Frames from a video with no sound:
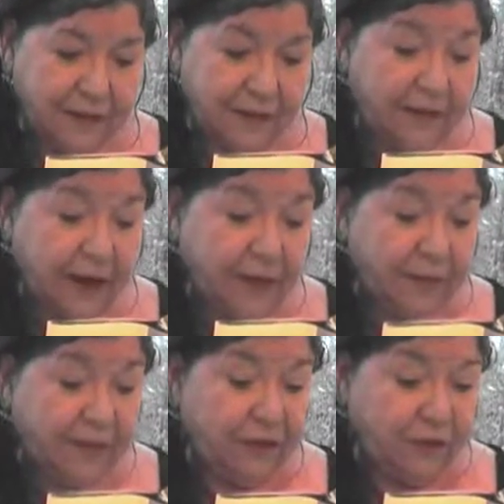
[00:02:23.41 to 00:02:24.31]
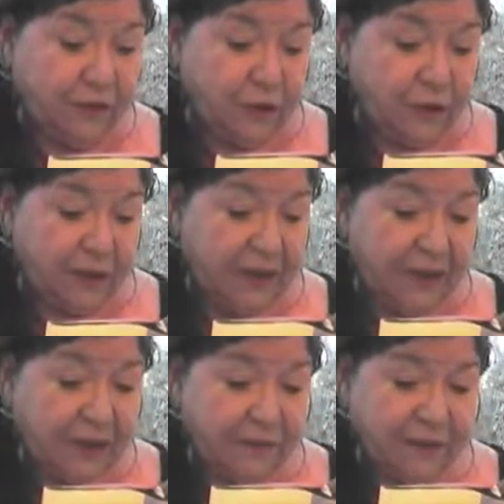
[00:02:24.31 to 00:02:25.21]
9 bean rows will I
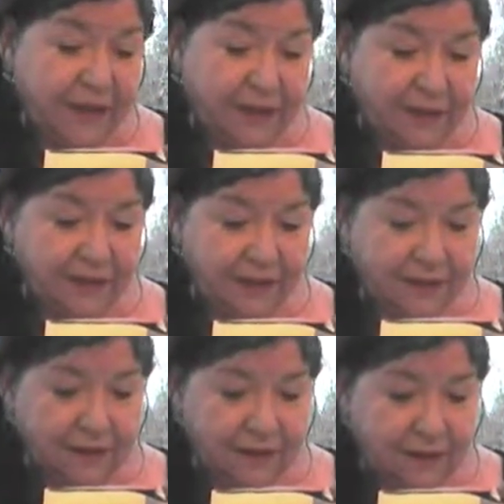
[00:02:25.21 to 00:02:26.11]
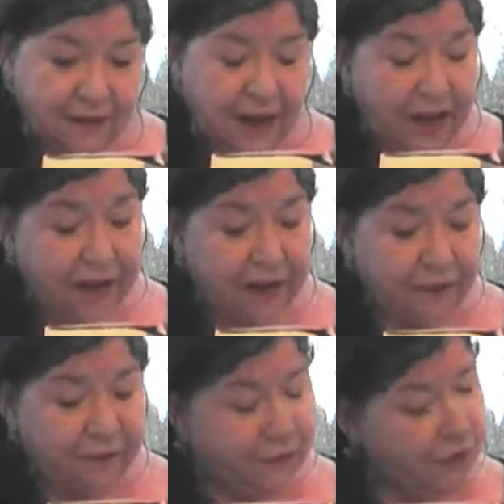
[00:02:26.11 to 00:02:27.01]
have there, a hive
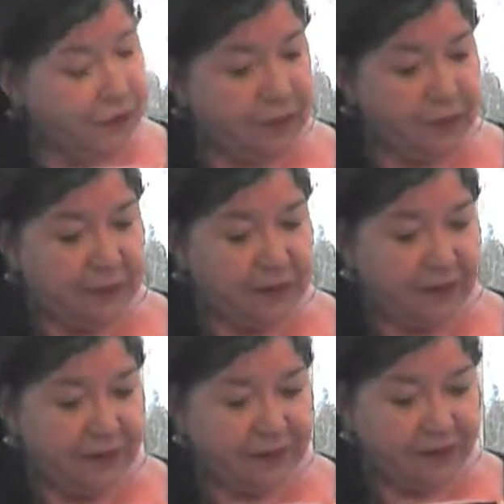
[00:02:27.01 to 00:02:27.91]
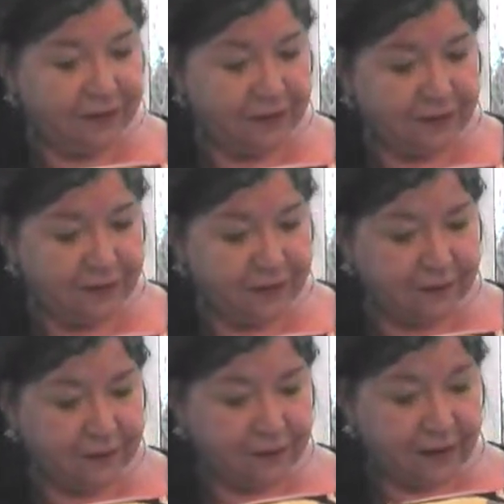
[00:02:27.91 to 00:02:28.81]
for the honeybee,
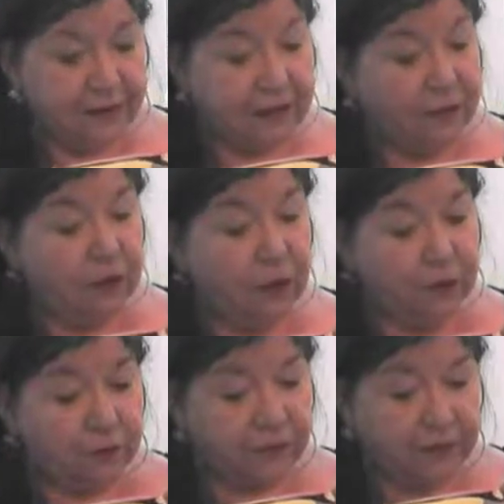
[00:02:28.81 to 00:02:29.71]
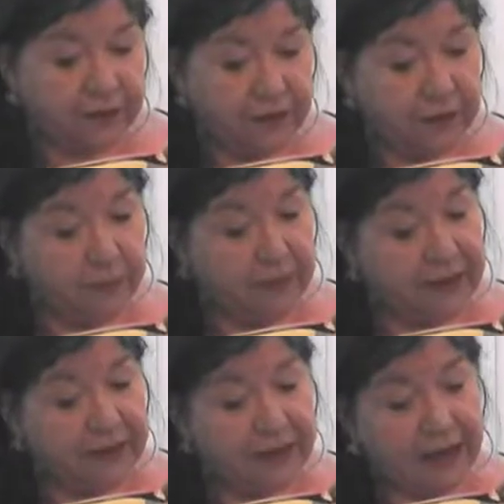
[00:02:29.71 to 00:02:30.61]
and live alone in the
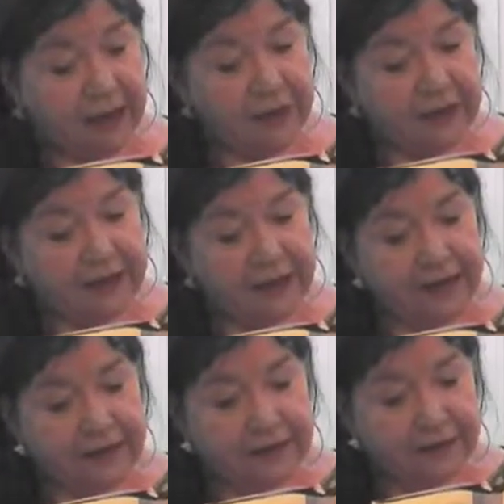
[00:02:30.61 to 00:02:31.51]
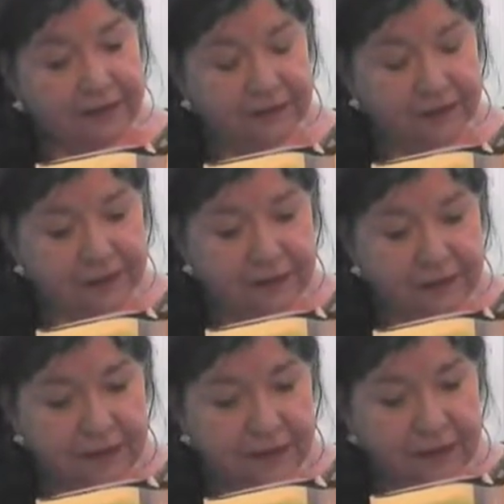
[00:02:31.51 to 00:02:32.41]
bee-loud glade.
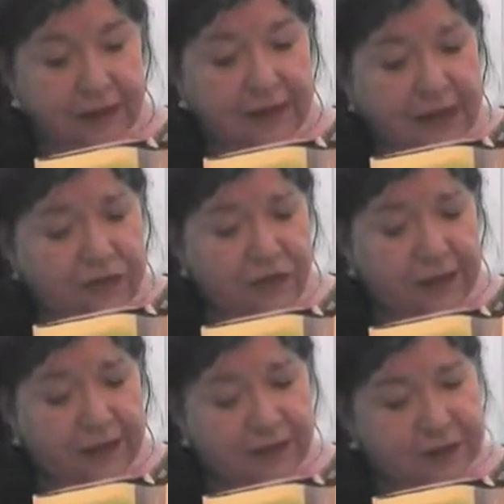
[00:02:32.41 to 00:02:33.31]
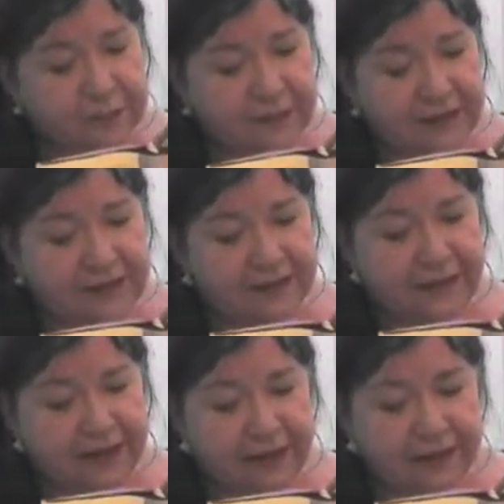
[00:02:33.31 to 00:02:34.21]
And I shall have some peace
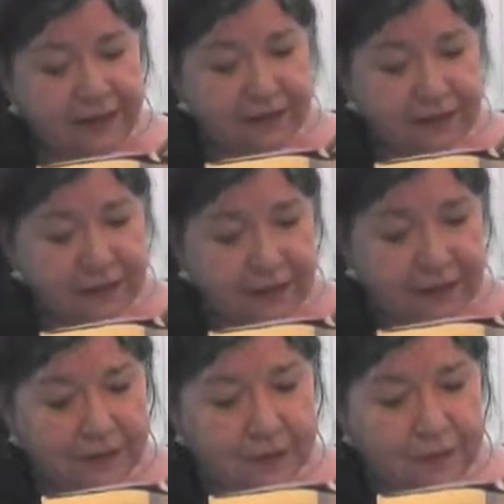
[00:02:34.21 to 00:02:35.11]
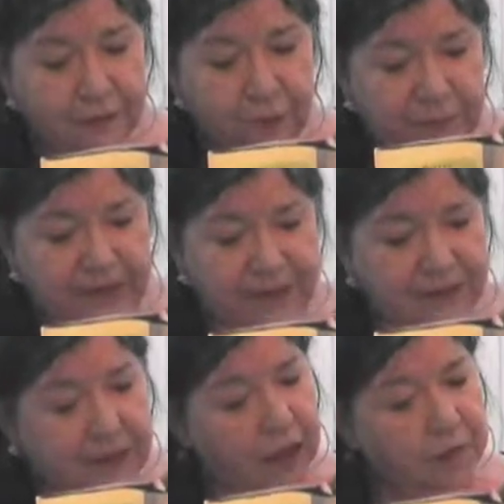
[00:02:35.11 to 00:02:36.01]
there, for peace
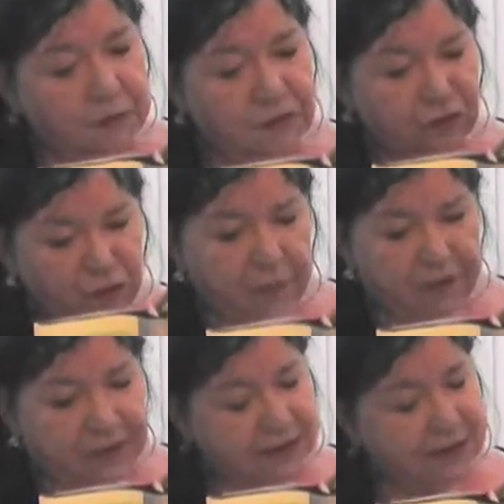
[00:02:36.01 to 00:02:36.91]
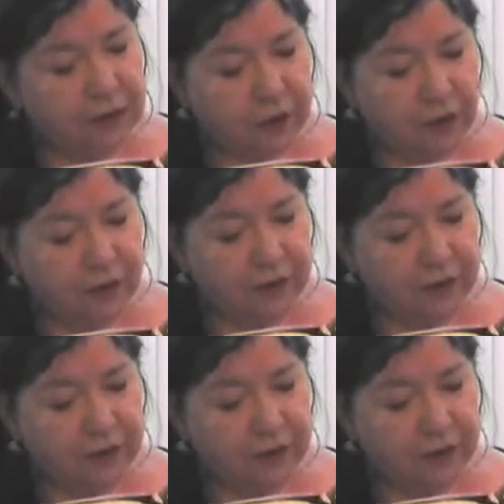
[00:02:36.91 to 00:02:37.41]
comes dropping slow,